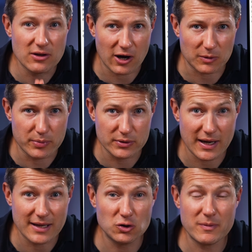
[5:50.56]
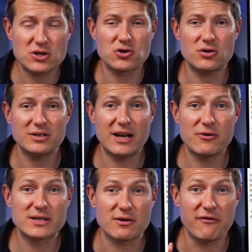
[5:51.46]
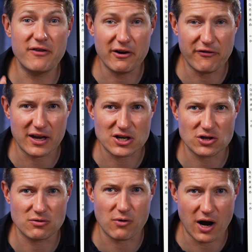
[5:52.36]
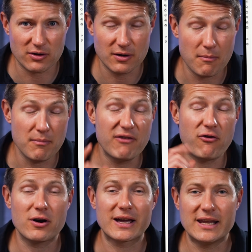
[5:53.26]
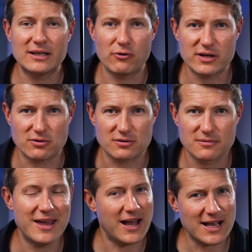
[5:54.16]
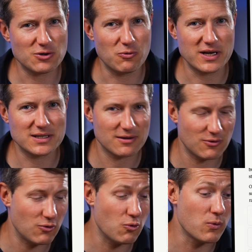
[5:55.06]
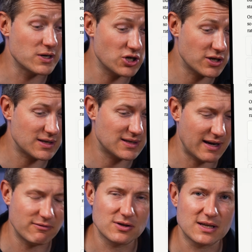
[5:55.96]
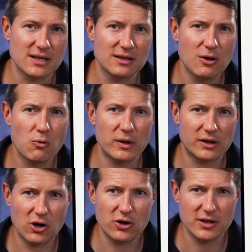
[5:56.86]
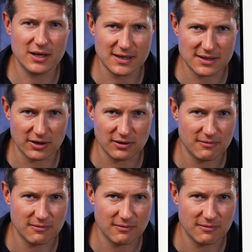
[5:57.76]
the output and to make sure there is a verification round before getting the result. And as always, we just save the skill when Claude is done.